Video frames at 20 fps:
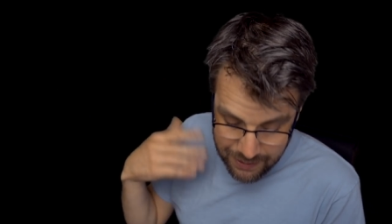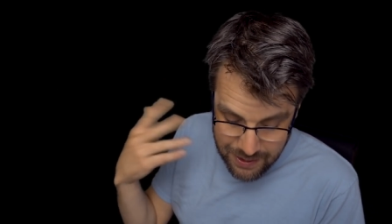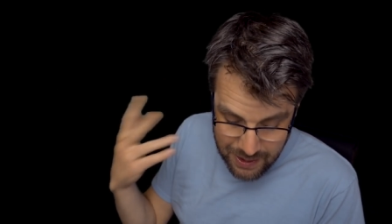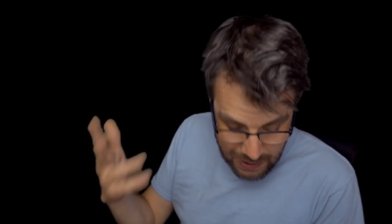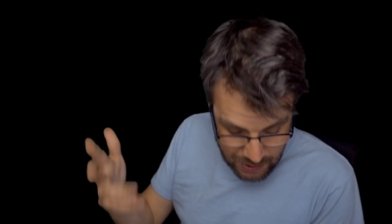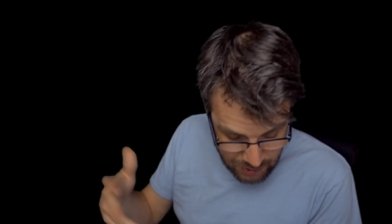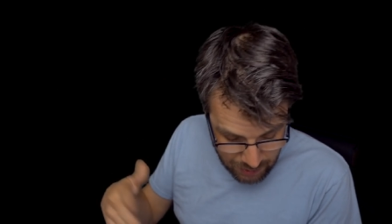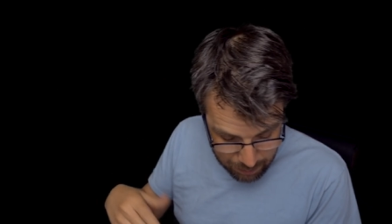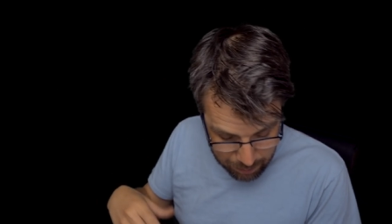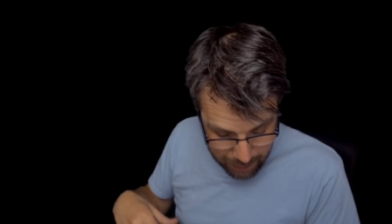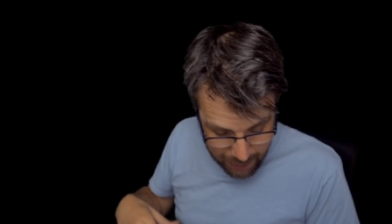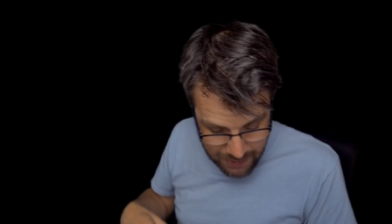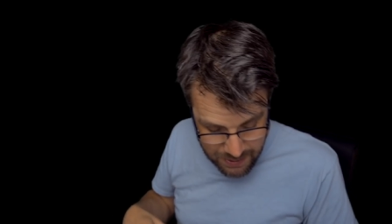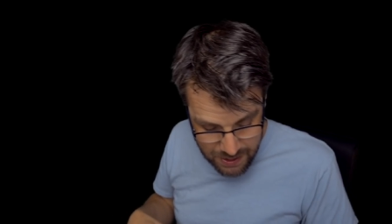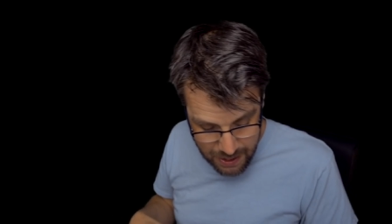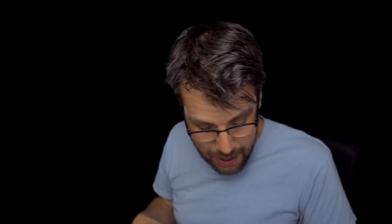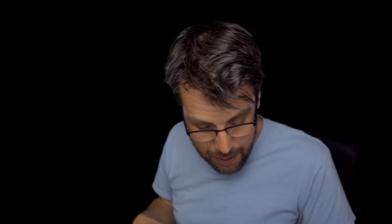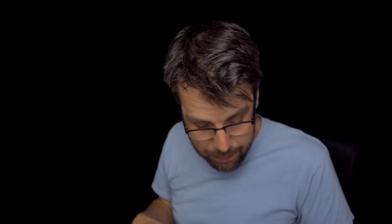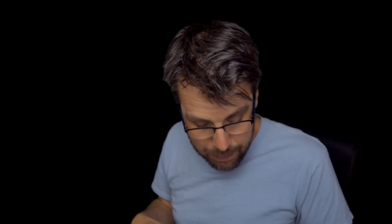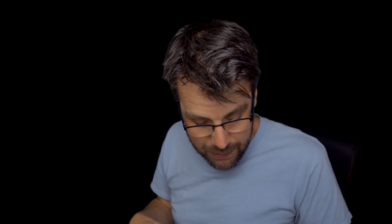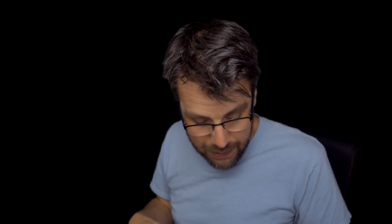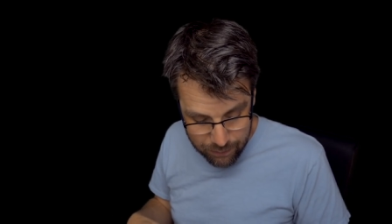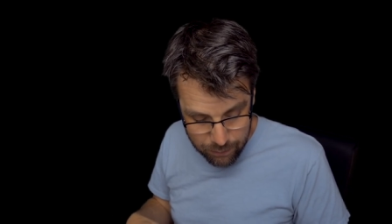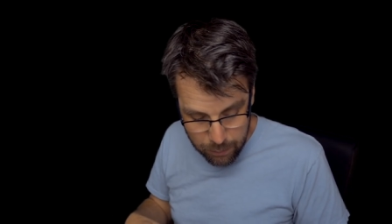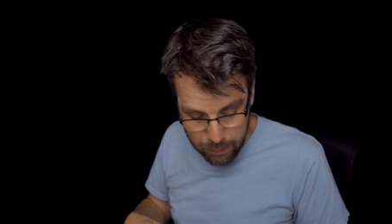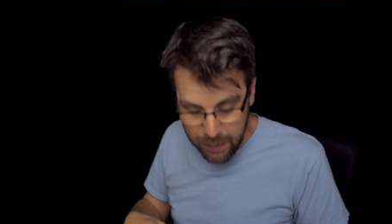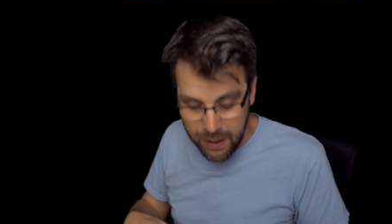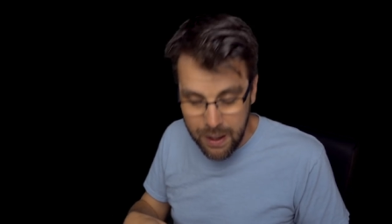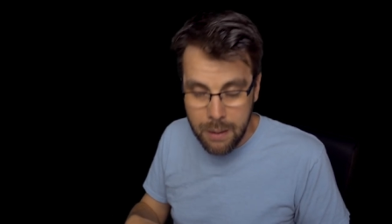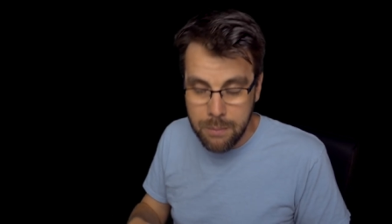attention picks up and if
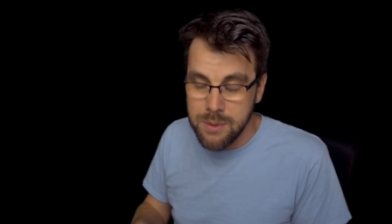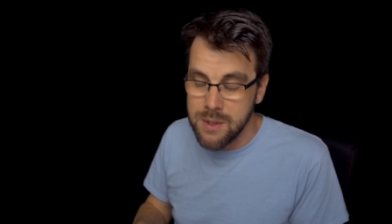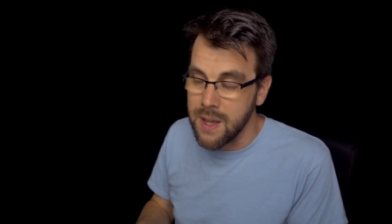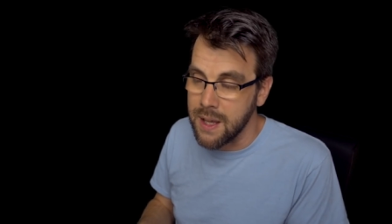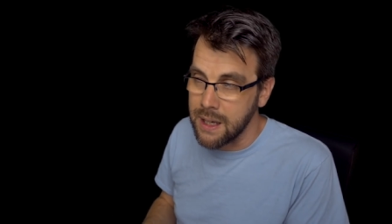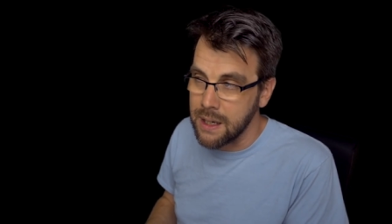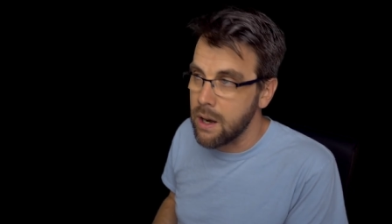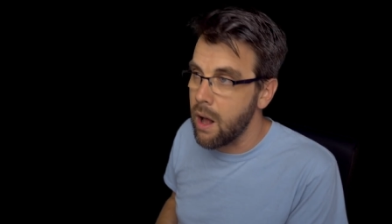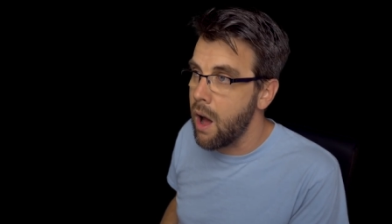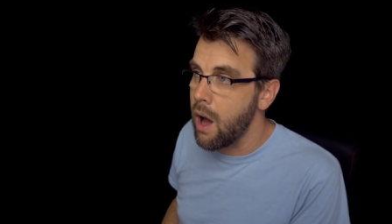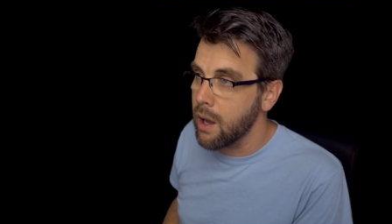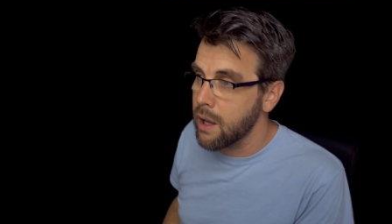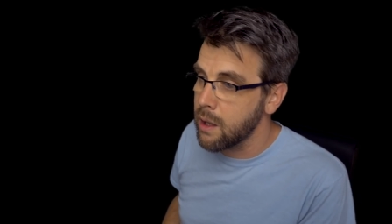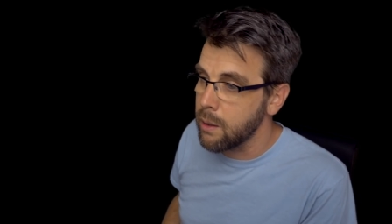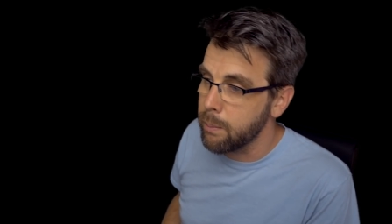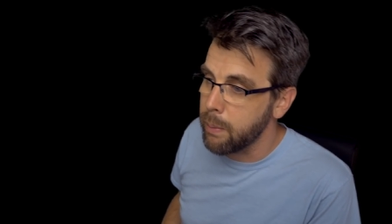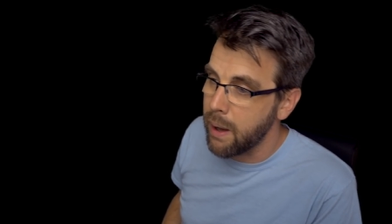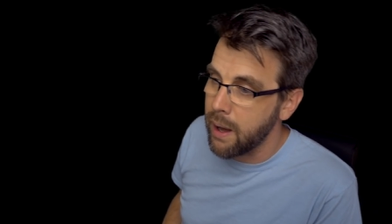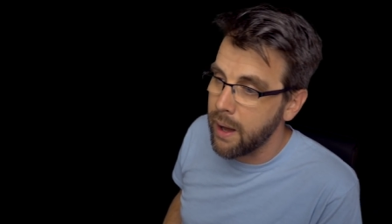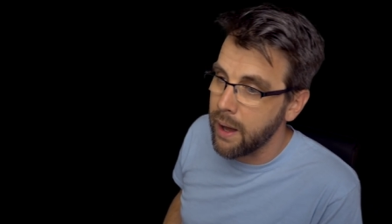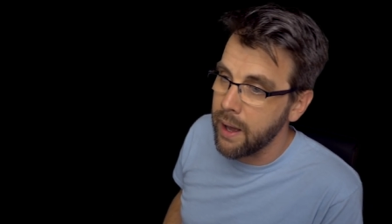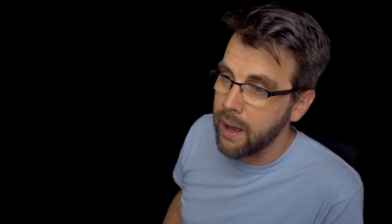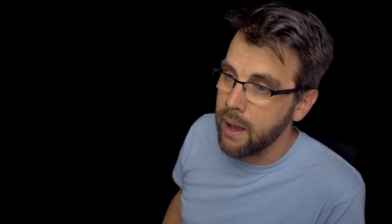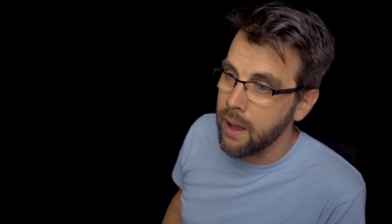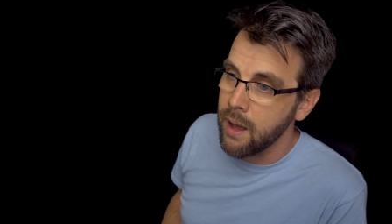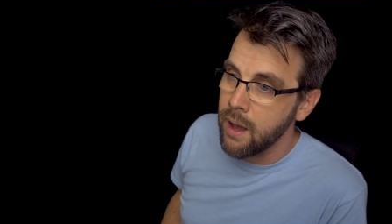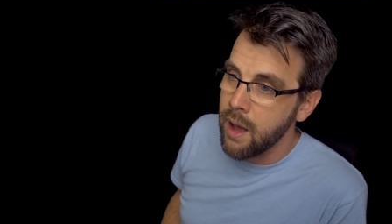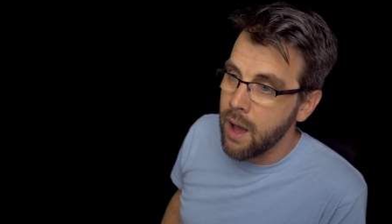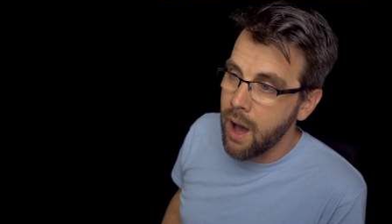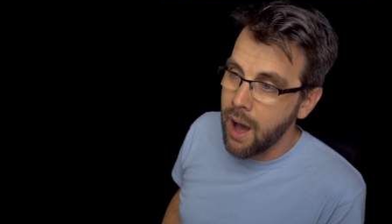it becomes like an Occupy
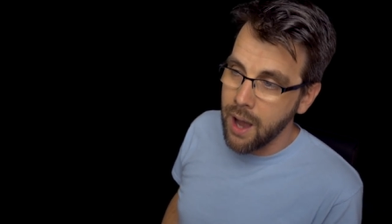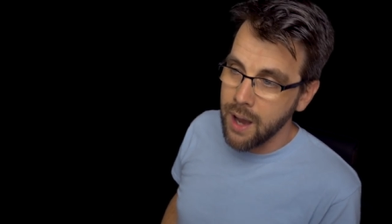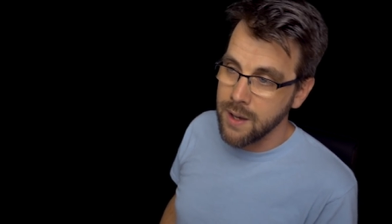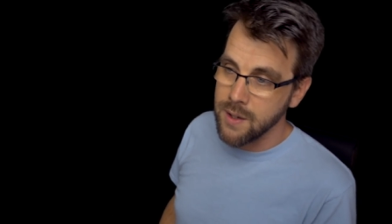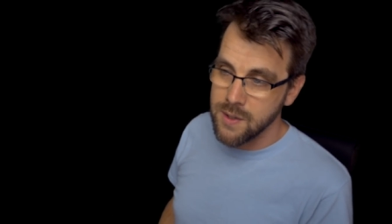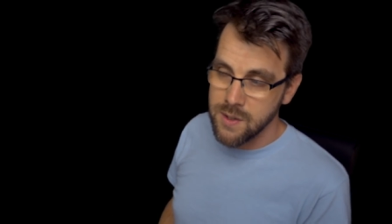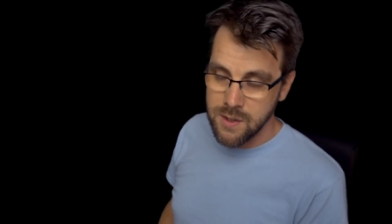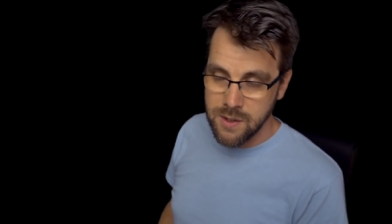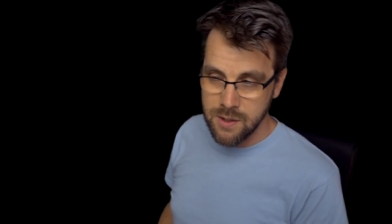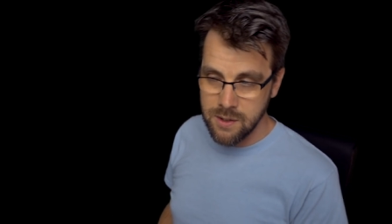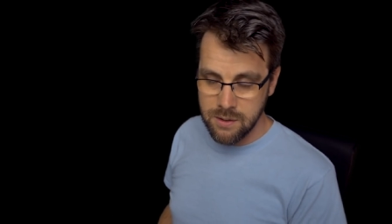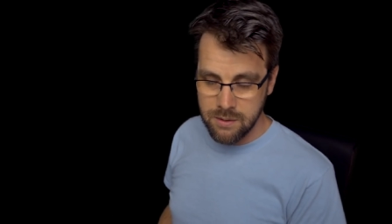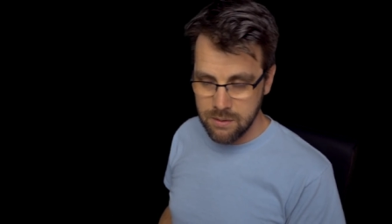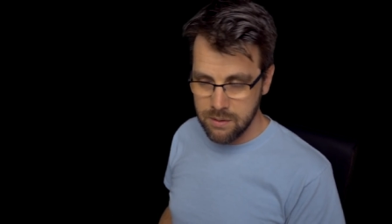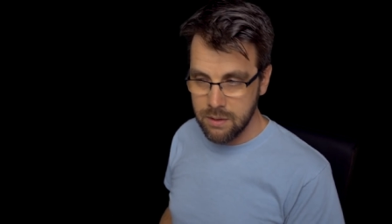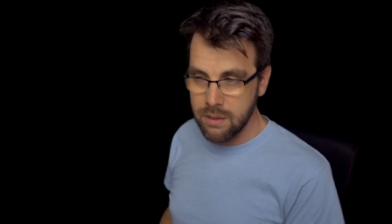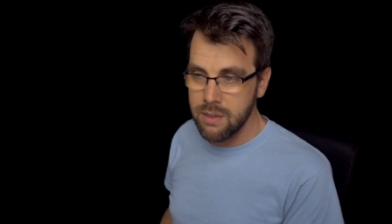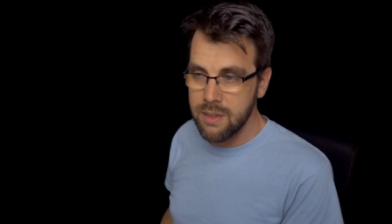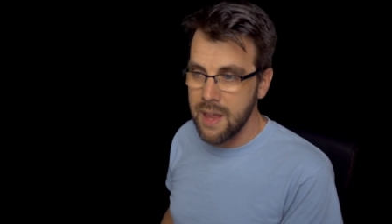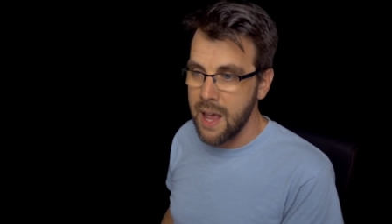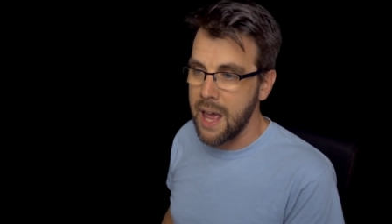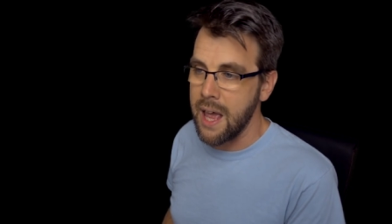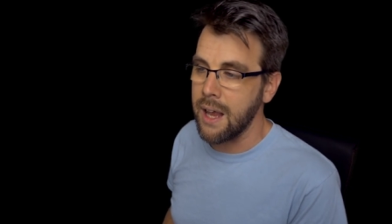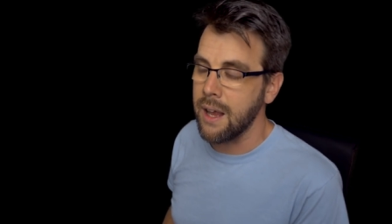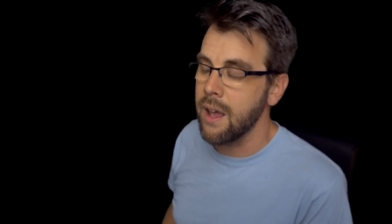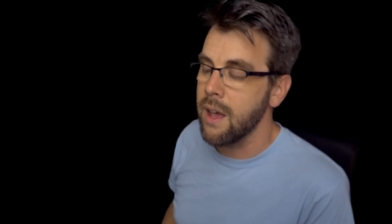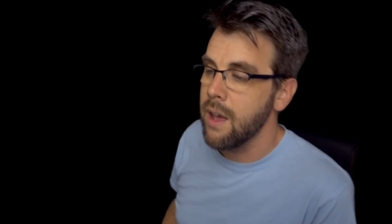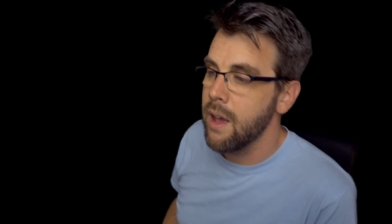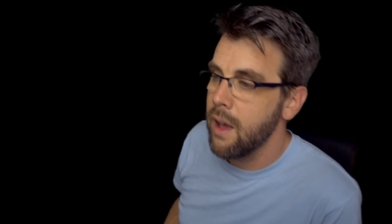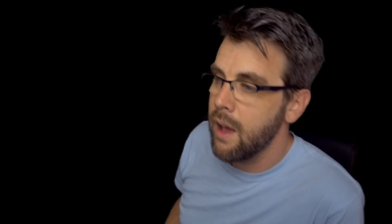ICE thing,